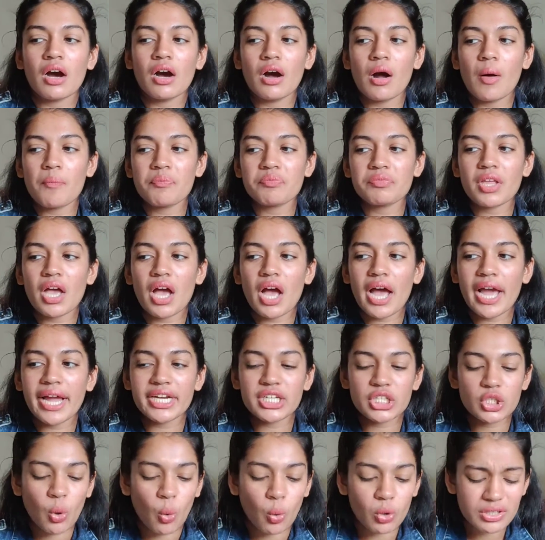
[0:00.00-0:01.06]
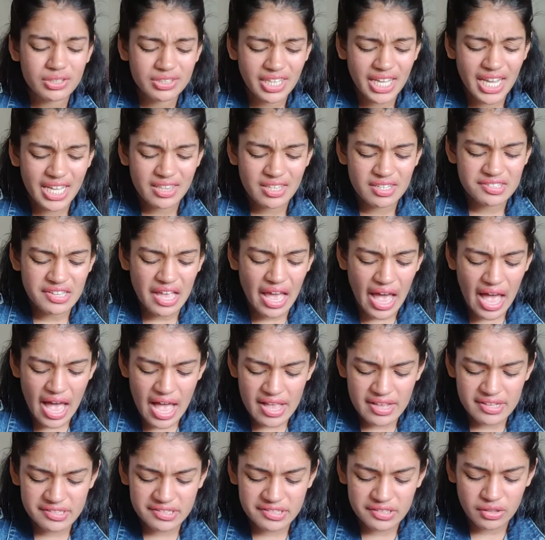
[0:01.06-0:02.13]
I don't think this
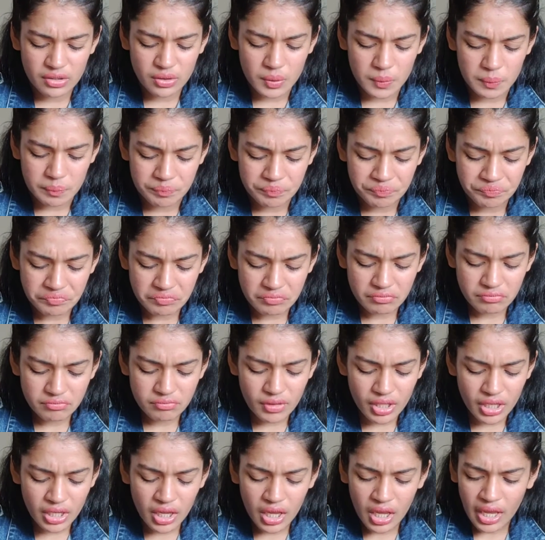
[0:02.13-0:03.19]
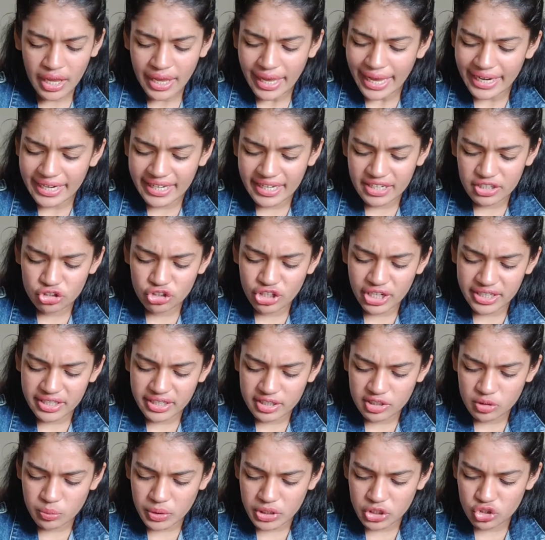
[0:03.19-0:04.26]
has any
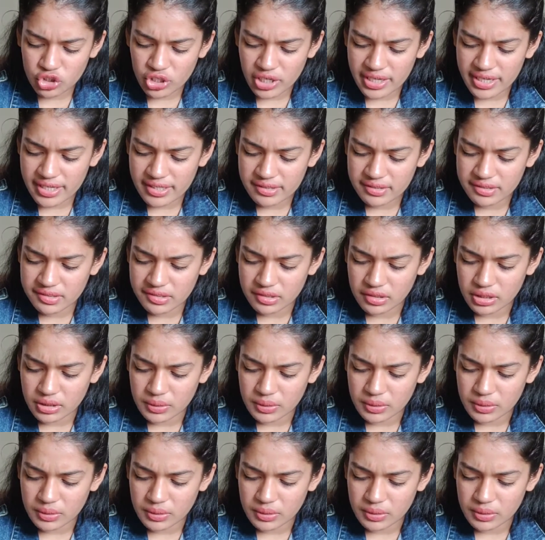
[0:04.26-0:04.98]
ingredient which is,